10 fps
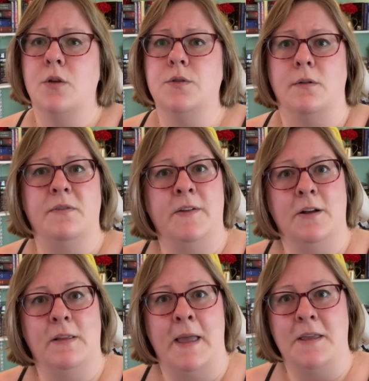don't
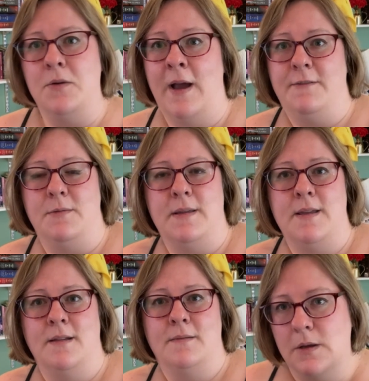feel like you have to
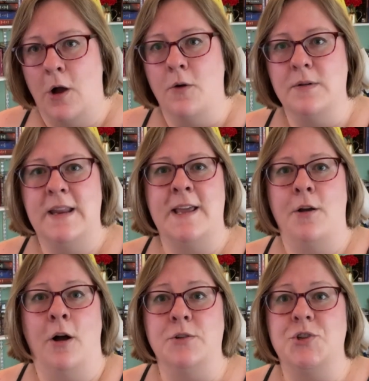be honed in
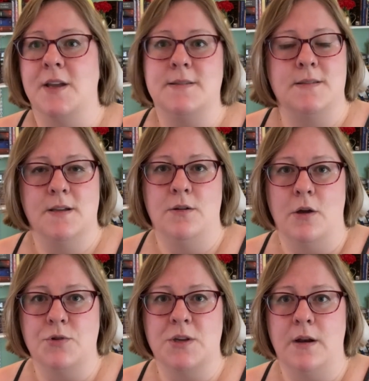on just
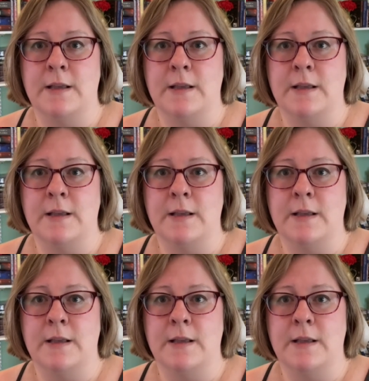Notion.